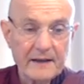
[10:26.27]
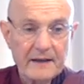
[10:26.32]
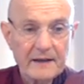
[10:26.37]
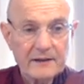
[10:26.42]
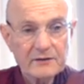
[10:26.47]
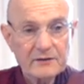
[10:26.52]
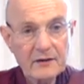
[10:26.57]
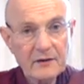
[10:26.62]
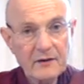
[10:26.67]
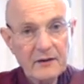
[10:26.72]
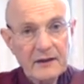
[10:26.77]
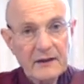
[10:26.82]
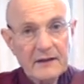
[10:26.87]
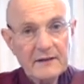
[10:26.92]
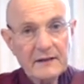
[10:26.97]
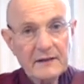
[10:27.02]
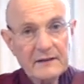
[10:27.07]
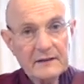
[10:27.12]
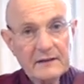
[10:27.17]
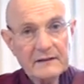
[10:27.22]
So
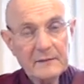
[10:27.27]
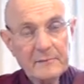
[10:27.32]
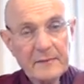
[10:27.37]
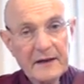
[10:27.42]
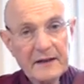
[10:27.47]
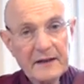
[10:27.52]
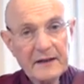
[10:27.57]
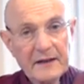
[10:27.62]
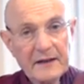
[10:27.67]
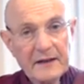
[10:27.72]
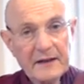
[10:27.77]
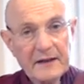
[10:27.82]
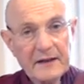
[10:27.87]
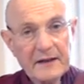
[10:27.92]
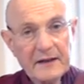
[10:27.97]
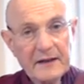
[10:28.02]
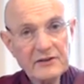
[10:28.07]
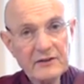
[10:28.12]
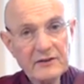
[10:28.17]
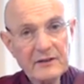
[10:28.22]
the dependent
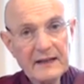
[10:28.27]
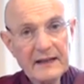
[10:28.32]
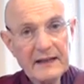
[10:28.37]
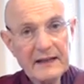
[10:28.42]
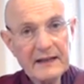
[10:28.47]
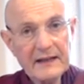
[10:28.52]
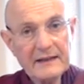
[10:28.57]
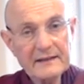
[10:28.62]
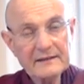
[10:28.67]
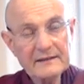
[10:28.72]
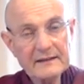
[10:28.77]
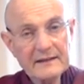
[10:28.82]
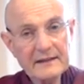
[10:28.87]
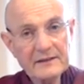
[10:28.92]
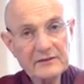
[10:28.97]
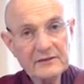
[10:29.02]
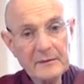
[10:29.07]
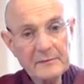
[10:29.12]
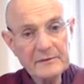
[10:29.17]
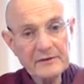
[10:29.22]
origination
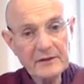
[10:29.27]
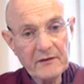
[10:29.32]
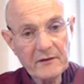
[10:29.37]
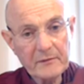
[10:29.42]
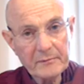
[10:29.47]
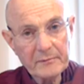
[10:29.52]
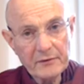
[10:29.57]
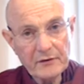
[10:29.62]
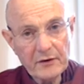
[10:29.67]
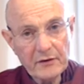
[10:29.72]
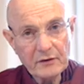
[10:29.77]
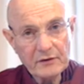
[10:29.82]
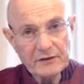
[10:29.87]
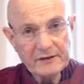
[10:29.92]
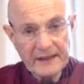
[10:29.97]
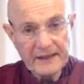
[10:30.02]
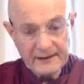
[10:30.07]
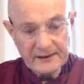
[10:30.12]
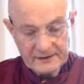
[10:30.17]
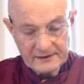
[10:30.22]
is the description of the
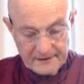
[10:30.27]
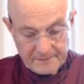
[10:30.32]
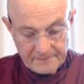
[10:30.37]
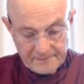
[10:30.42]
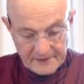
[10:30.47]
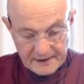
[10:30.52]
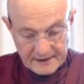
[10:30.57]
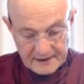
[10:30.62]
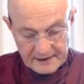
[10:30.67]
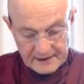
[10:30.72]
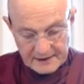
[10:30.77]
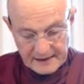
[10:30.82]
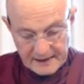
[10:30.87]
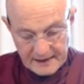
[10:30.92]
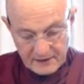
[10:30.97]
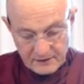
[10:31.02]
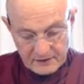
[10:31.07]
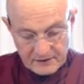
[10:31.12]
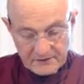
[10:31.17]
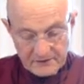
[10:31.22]
process.
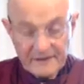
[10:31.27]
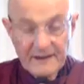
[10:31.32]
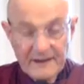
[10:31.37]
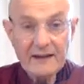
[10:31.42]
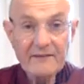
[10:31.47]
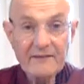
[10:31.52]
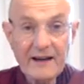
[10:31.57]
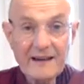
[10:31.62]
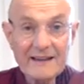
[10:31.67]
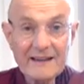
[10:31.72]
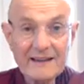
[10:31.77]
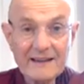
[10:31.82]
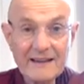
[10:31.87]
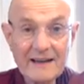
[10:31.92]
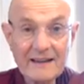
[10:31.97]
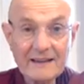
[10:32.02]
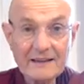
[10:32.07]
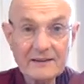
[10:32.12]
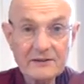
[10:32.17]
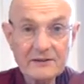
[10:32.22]
Now, the five
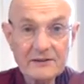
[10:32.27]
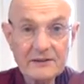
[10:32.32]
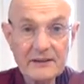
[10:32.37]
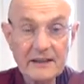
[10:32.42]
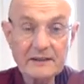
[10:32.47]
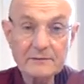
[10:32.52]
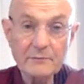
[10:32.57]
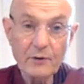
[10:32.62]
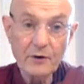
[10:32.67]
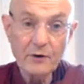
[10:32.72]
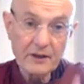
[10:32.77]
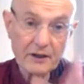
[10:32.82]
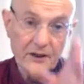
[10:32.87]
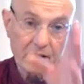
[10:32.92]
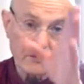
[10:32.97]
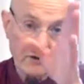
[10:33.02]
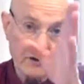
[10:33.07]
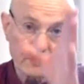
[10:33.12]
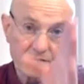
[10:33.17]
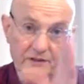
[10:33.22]
aggregates is more a
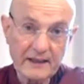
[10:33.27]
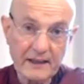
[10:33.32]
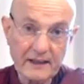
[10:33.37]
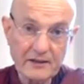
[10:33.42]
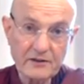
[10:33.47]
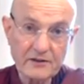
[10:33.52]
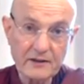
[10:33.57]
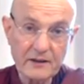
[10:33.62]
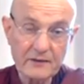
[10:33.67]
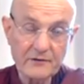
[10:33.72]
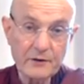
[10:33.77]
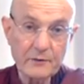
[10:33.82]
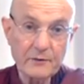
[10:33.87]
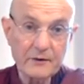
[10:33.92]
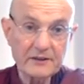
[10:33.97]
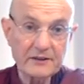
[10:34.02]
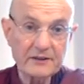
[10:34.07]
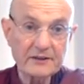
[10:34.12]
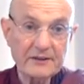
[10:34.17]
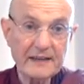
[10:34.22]
cross section. If you
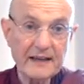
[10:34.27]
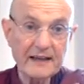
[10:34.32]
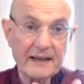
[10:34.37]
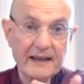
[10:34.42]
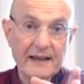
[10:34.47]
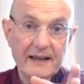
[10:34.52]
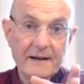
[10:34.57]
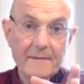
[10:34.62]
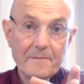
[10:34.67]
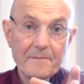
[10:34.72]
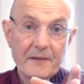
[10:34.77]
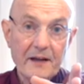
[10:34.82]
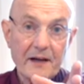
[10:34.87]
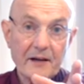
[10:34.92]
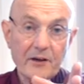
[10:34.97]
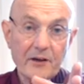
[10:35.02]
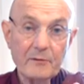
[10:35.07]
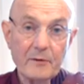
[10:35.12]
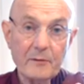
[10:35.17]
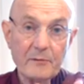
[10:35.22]
were to take a
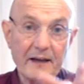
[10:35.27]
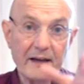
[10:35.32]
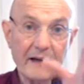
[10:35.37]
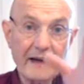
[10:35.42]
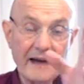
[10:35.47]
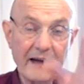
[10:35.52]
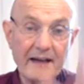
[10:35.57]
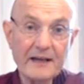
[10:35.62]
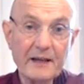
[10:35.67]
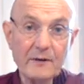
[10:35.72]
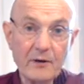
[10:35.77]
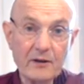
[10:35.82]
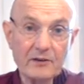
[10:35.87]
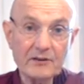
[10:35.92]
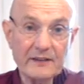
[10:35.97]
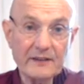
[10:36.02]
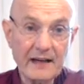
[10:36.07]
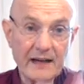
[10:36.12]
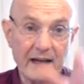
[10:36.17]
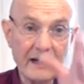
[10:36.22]
human being at any one
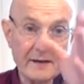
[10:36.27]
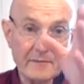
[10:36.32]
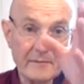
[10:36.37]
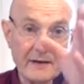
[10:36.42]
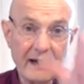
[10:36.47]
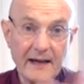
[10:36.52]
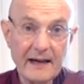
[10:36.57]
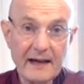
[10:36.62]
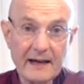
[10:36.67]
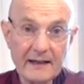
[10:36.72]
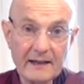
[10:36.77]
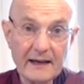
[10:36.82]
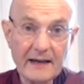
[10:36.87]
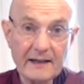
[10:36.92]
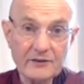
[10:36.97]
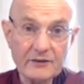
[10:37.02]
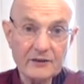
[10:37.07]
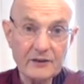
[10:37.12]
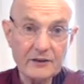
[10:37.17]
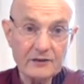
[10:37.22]
time and
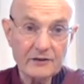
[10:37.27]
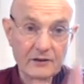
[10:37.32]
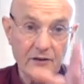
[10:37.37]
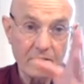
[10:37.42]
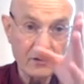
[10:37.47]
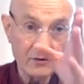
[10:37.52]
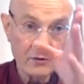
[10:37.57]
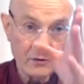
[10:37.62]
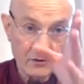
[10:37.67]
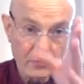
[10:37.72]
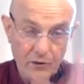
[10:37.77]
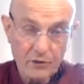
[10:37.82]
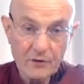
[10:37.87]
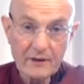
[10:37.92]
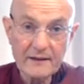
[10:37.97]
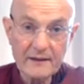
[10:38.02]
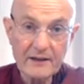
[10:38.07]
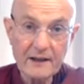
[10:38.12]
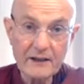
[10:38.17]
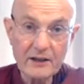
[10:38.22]
just look
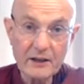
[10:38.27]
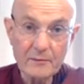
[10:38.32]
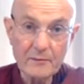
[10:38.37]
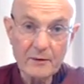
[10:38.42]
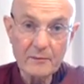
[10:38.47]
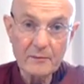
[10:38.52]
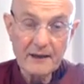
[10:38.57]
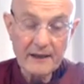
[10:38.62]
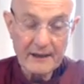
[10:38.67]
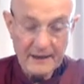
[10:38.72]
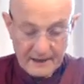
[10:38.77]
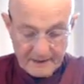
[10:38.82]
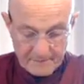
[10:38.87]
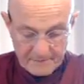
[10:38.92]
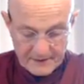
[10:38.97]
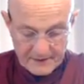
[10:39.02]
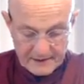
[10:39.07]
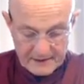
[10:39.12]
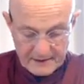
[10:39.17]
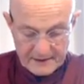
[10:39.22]
at that human being,
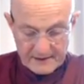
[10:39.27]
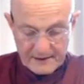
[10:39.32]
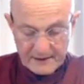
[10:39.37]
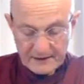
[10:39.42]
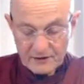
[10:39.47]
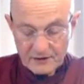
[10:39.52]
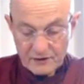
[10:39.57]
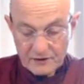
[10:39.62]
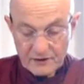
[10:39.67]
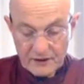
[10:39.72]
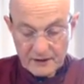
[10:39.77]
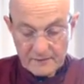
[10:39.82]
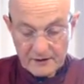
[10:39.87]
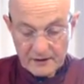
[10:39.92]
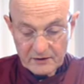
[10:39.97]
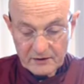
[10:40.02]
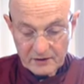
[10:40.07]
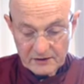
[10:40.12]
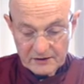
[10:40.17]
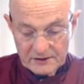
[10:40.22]
then you'd come
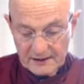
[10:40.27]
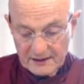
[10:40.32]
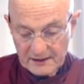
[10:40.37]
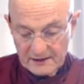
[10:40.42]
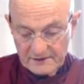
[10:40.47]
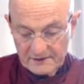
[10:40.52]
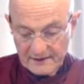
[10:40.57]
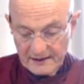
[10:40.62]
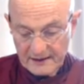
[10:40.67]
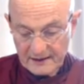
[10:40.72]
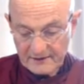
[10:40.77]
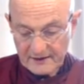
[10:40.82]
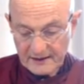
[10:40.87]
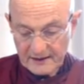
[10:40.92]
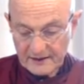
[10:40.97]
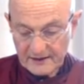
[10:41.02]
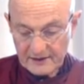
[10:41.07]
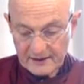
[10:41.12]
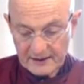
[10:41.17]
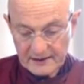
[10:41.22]
across these five
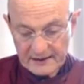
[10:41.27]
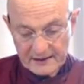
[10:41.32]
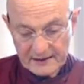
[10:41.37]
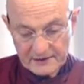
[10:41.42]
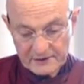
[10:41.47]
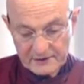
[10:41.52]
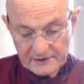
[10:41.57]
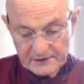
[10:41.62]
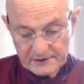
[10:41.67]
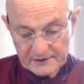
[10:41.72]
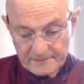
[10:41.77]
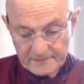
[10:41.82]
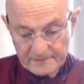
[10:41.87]
aggregates.